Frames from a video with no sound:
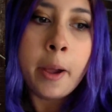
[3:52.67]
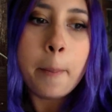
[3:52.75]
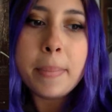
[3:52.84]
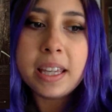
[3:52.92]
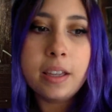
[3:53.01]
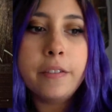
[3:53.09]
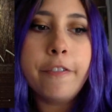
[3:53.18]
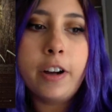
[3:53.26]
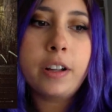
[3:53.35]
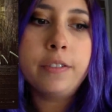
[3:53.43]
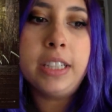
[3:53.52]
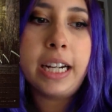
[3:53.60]
making
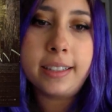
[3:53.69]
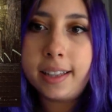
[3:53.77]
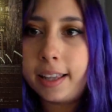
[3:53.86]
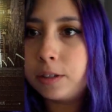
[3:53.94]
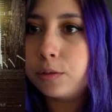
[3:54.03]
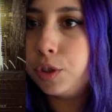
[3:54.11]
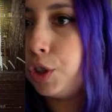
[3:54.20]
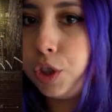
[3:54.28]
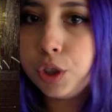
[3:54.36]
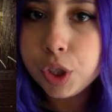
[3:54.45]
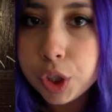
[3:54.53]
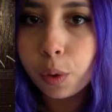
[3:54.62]
fun of Jared Leto's
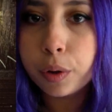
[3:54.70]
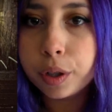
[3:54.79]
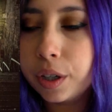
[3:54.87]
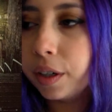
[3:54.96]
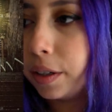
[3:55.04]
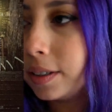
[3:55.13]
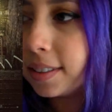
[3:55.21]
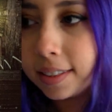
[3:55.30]
Joker.